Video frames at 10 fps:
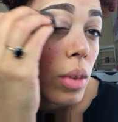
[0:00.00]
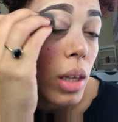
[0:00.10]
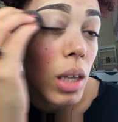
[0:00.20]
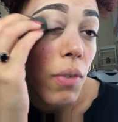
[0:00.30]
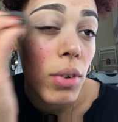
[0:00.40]

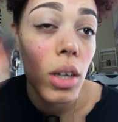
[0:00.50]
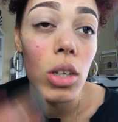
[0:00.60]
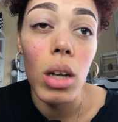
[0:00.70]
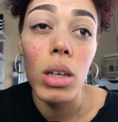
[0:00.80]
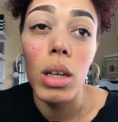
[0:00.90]
the
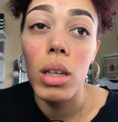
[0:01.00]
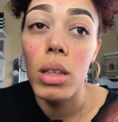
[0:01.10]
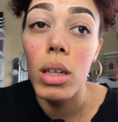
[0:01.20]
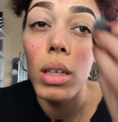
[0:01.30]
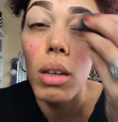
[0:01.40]
definition,
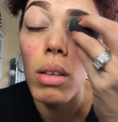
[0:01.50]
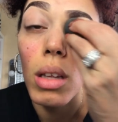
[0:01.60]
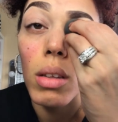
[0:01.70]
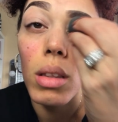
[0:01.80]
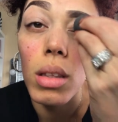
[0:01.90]

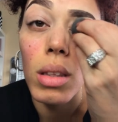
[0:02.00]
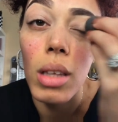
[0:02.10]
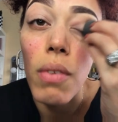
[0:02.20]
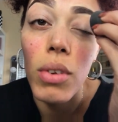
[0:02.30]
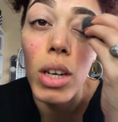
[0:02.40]
the
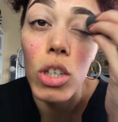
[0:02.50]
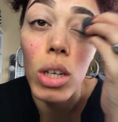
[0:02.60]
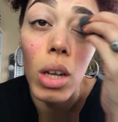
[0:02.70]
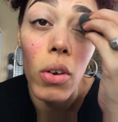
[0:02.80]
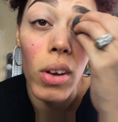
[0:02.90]

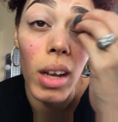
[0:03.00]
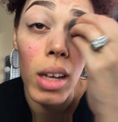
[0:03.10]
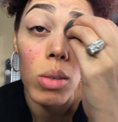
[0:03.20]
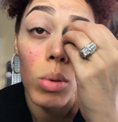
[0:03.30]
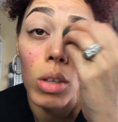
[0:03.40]
definition it
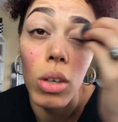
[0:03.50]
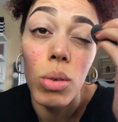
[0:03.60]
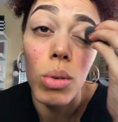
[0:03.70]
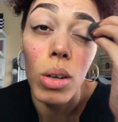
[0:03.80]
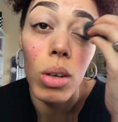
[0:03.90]
creates when
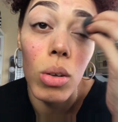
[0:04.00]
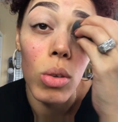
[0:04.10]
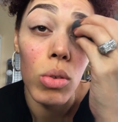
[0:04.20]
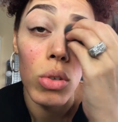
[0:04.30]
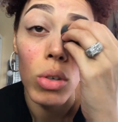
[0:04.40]
you know,
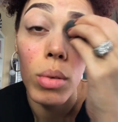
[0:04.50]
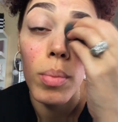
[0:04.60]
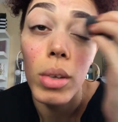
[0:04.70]
use your